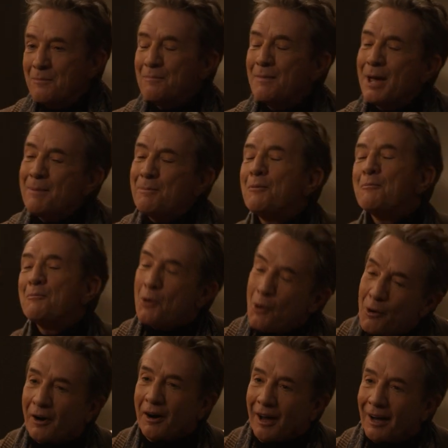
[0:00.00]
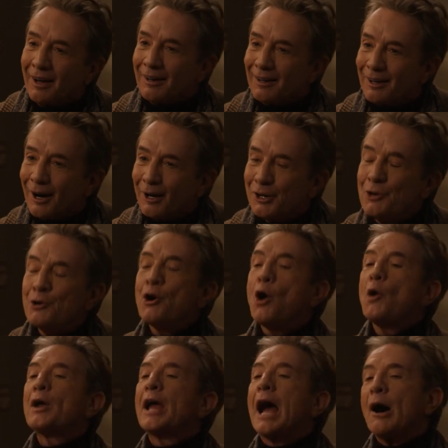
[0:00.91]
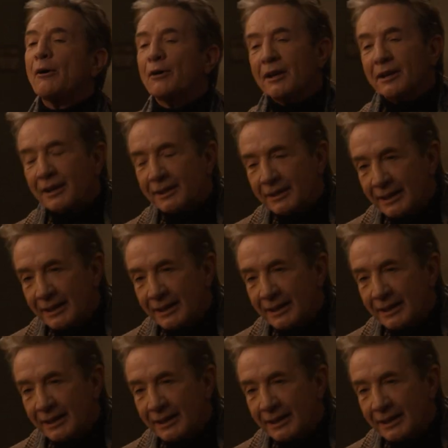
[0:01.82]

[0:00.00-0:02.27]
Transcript: Mabel Mora, are you going out on a